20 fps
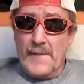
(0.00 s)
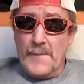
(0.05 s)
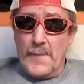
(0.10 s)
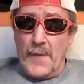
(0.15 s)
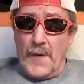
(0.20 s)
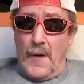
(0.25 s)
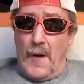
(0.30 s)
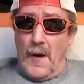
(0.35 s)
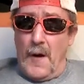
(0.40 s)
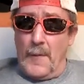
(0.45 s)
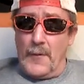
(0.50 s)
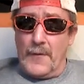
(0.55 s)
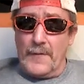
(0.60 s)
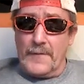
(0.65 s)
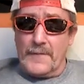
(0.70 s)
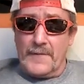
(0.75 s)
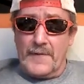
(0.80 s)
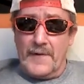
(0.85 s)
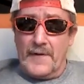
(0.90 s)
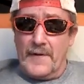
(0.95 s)
but
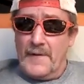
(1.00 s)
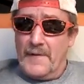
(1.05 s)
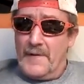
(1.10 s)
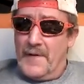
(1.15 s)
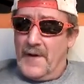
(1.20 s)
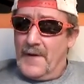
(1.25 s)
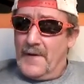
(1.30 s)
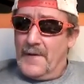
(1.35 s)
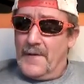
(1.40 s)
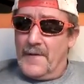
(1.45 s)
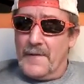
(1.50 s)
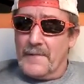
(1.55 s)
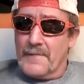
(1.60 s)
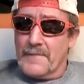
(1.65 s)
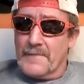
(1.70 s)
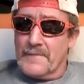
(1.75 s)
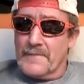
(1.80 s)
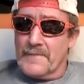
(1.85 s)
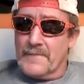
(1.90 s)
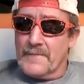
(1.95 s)
Auburn, I don't know.